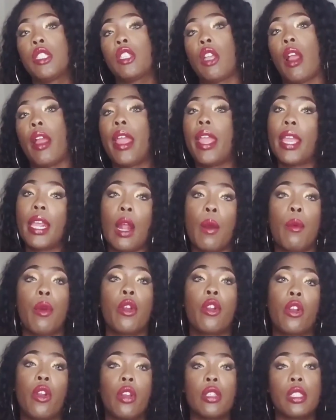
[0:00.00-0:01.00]
hanging out with
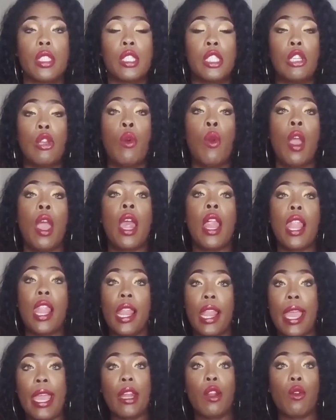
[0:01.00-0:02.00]
girls until
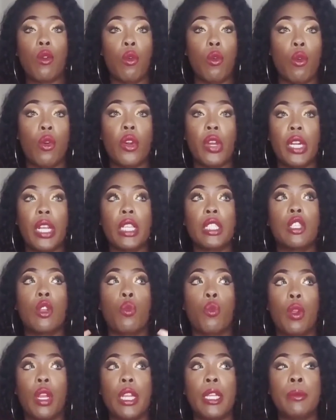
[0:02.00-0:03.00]
later on. And so
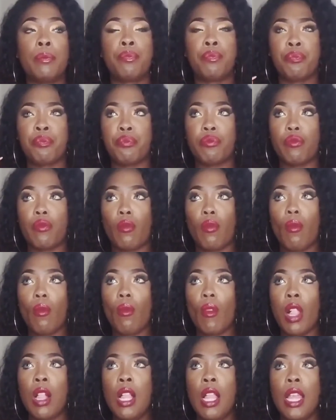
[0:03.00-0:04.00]
really
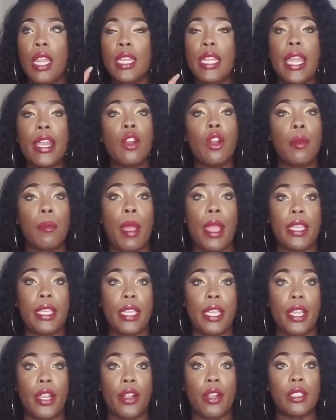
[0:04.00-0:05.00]
later in my
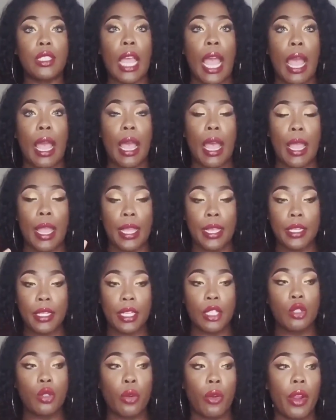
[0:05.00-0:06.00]
years, in
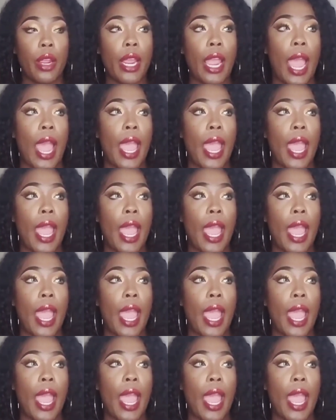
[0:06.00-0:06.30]
Detroit, I